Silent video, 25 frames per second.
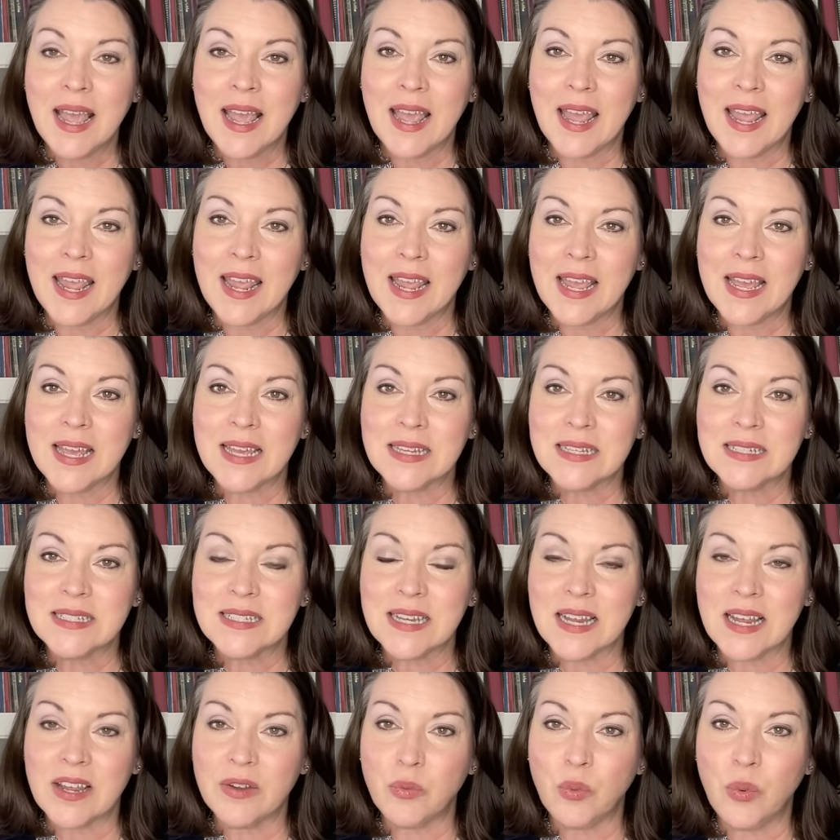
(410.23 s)
And
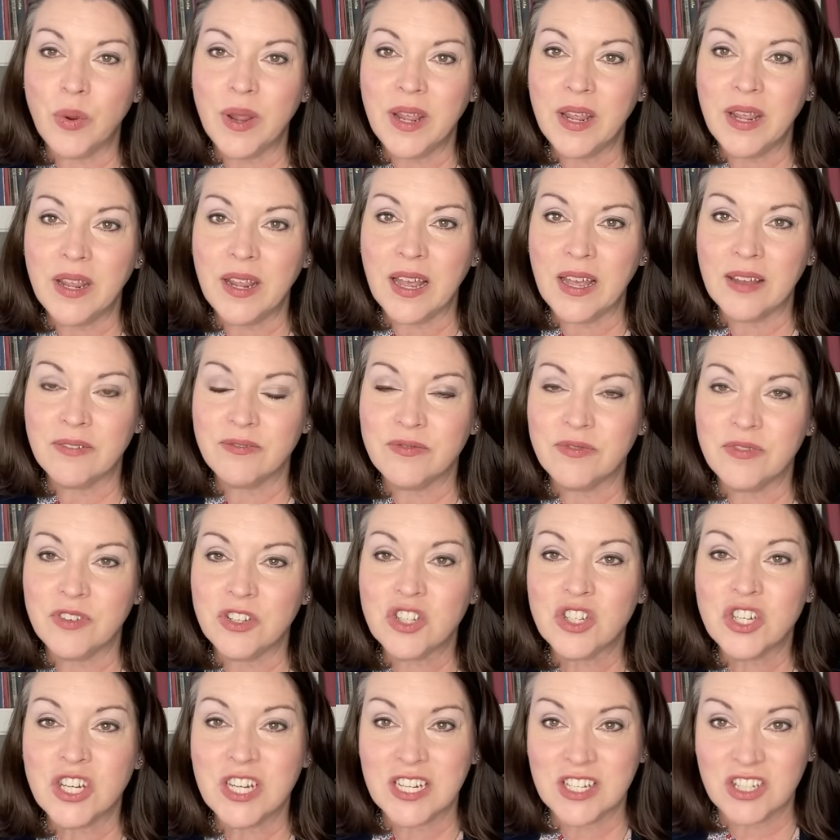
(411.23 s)
we have,
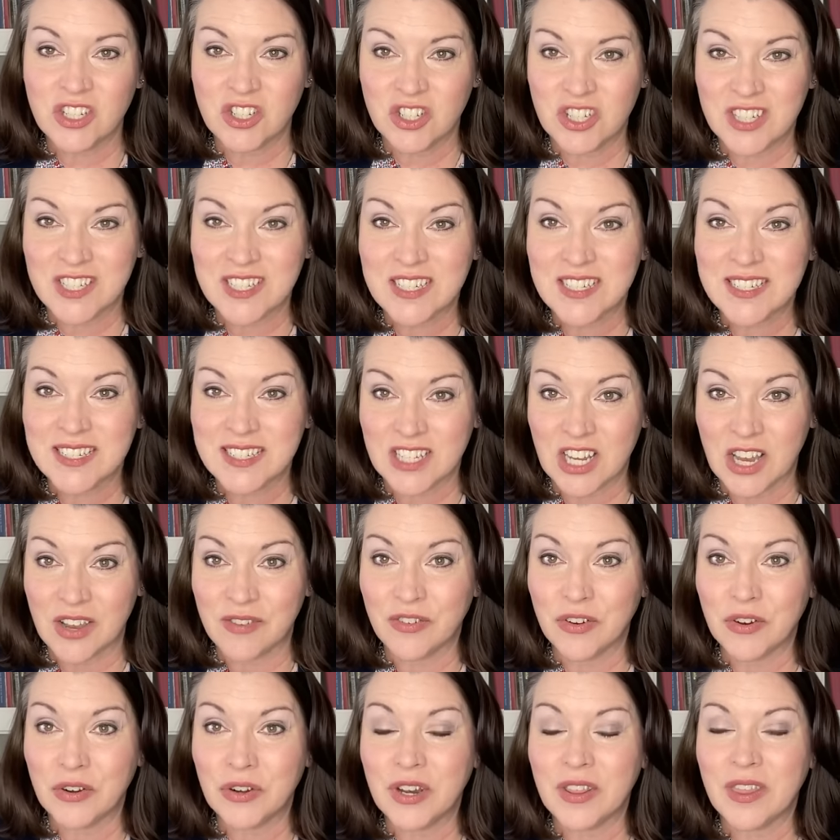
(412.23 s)
she has just
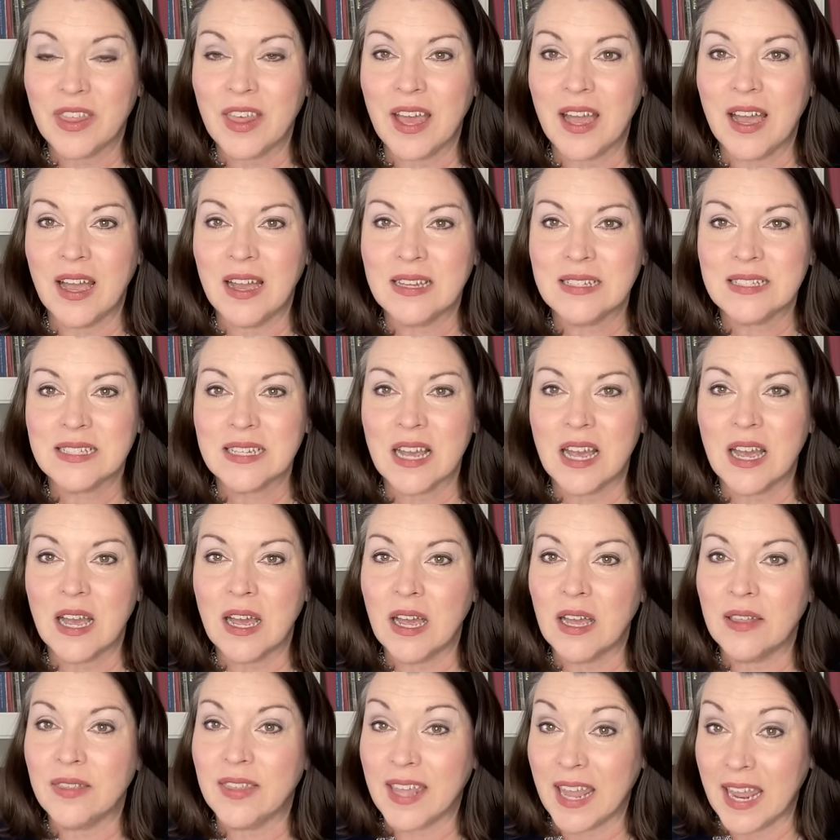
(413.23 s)
discovered that
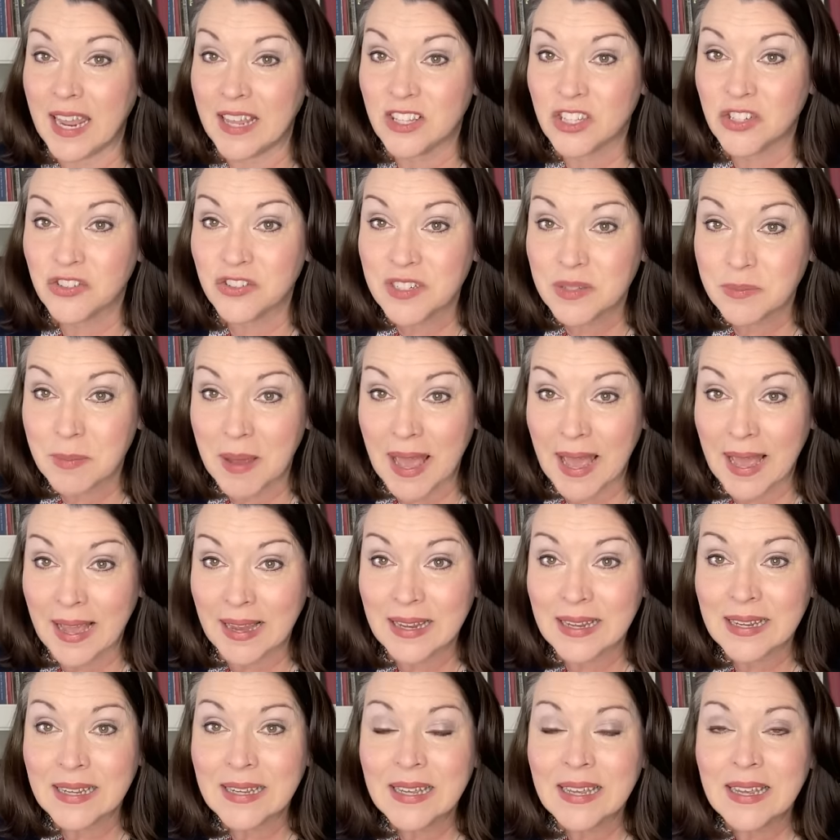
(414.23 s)
uh, the cancer is
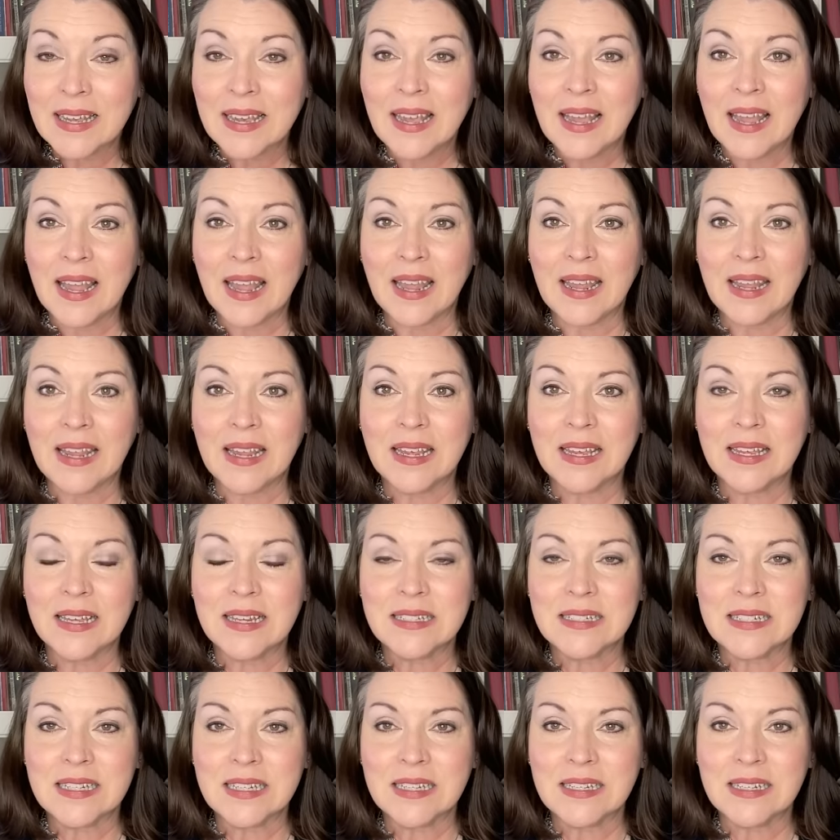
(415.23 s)
back,
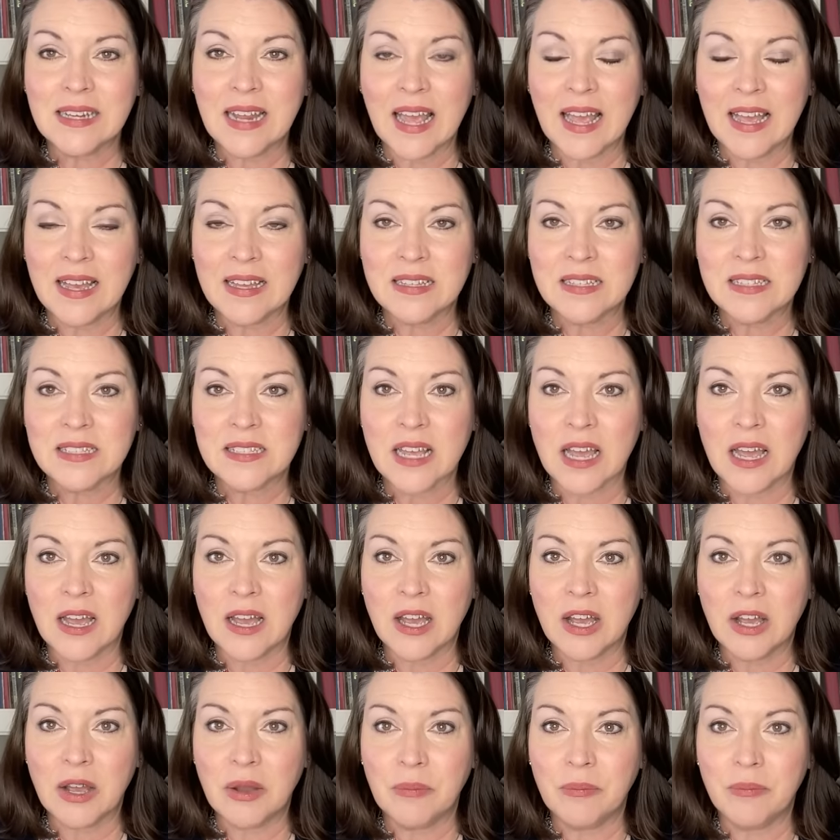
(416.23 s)
and it has,
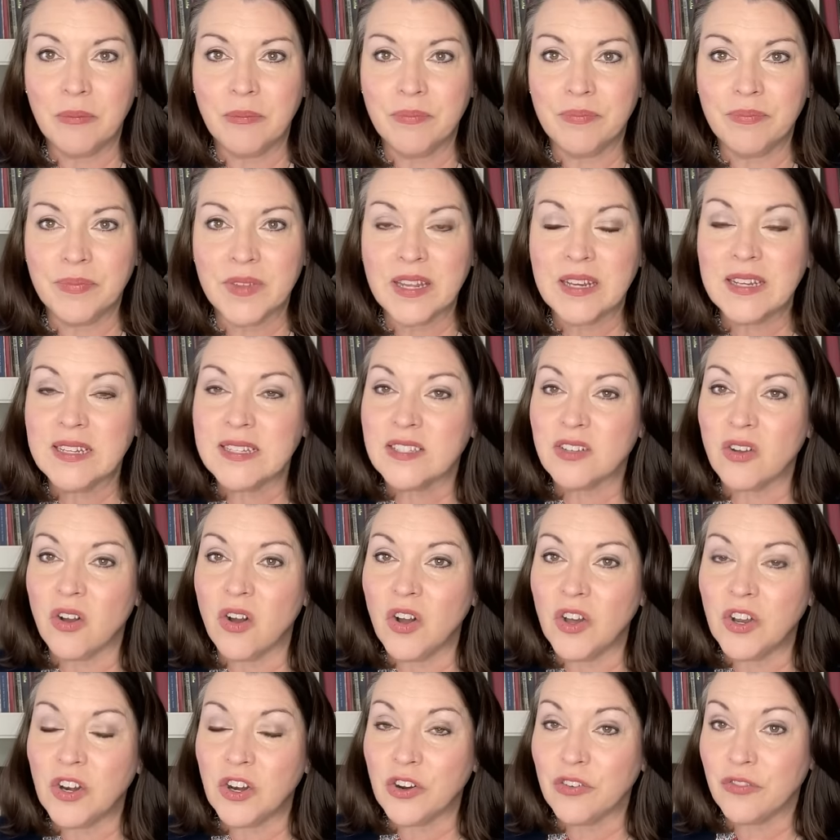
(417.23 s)
um, it is
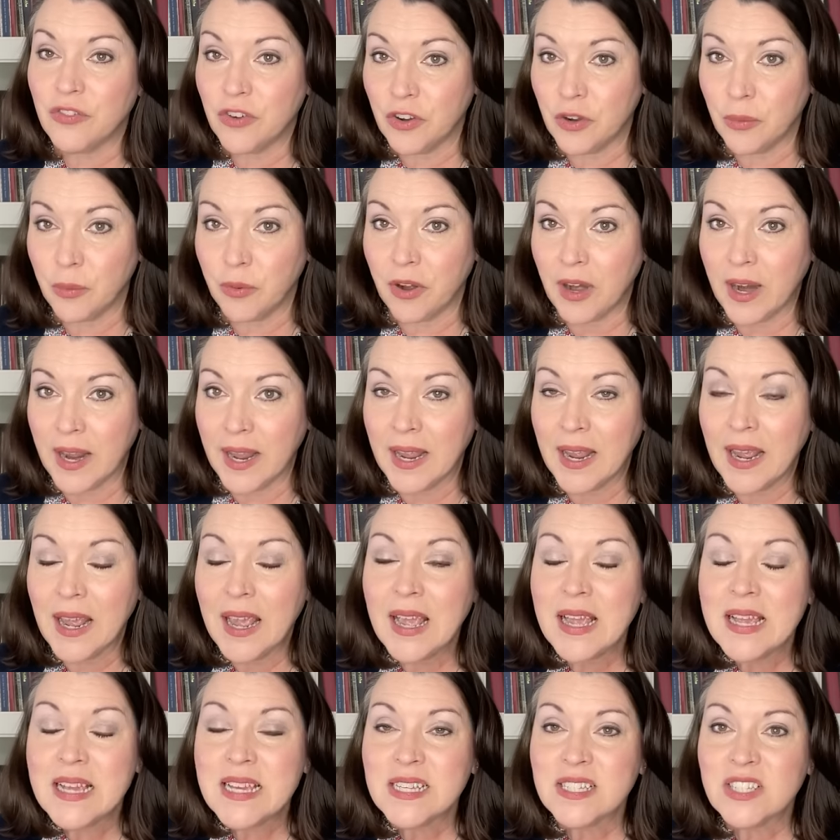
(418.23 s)
on her vertebrae.
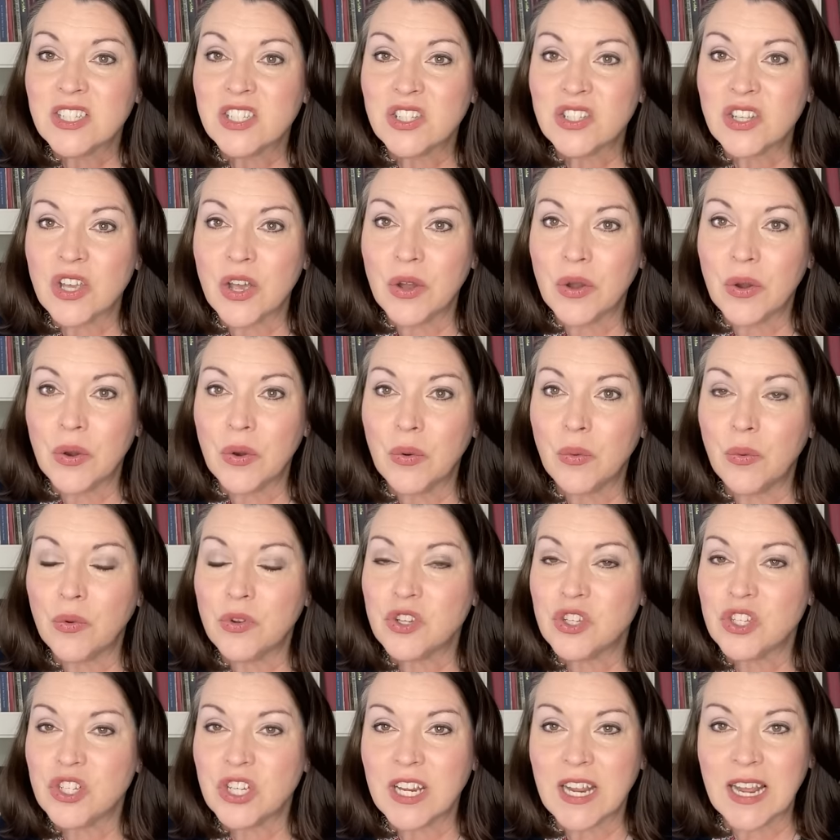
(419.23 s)
So
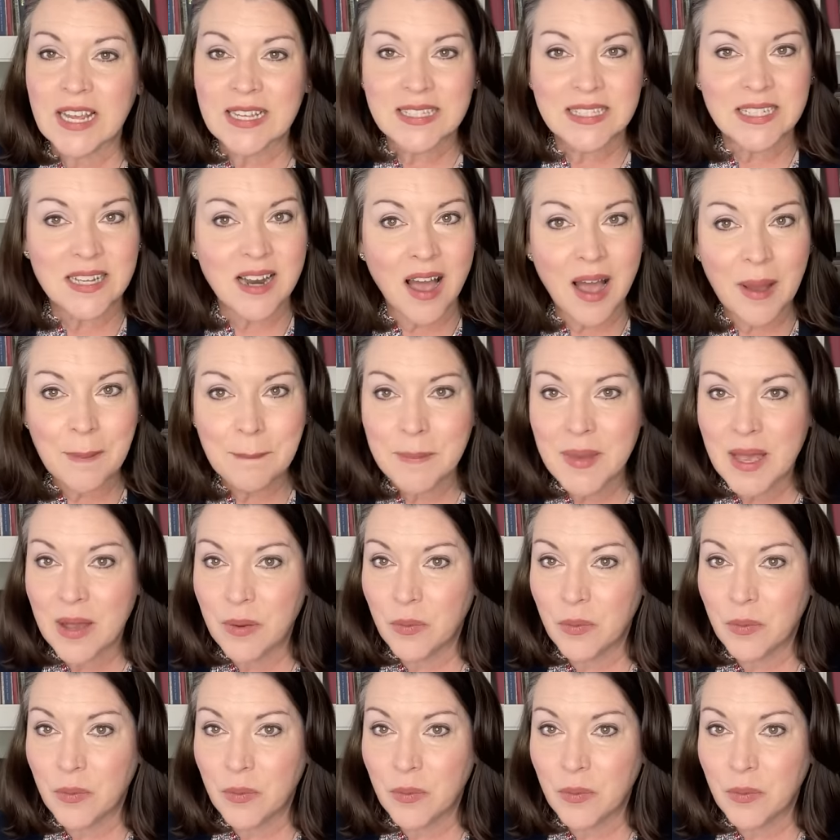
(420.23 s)
she has not met